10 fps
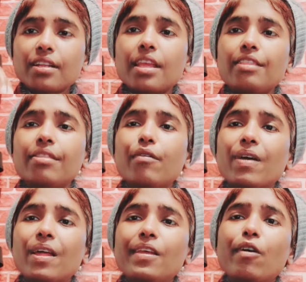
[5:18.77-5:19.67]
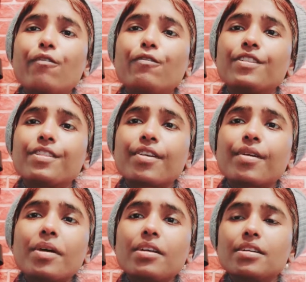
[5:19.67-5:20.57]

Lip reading: in the valley of the stomach